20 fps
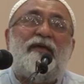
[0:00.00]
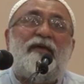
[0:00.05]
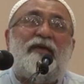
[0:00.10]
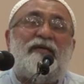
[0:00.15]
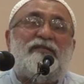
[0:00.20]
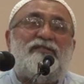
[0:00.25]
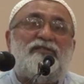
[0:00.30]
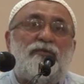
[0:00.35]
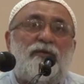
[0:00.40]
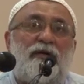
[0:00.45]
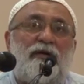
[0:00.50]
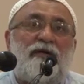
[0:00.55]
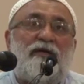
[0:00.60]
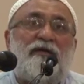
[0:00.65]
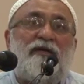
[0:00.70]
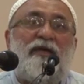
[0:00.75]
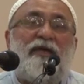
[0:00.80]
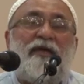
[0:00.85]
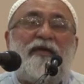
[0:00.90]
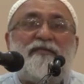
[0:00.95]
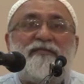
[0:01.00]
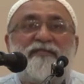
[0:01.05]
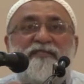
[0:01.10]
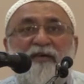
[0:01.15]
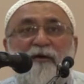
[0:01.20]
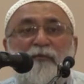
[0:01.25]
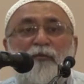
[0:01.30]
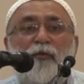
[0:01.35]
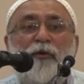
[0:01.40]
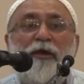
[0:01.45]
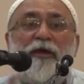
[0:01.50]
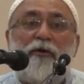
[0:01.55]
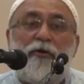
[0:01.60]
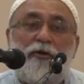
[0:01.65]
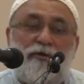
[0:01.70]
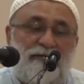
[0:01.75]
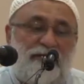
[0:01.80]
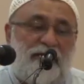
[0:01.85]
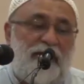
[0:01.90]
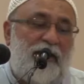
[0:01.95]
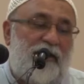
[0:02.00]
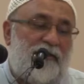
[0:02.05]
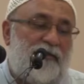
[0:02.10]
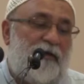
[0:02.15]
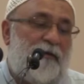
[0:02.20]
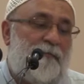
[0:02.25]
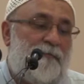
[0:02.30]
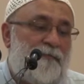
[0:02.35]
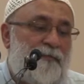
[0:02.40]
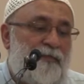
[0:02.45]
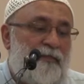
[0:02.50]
his work in some way or the other.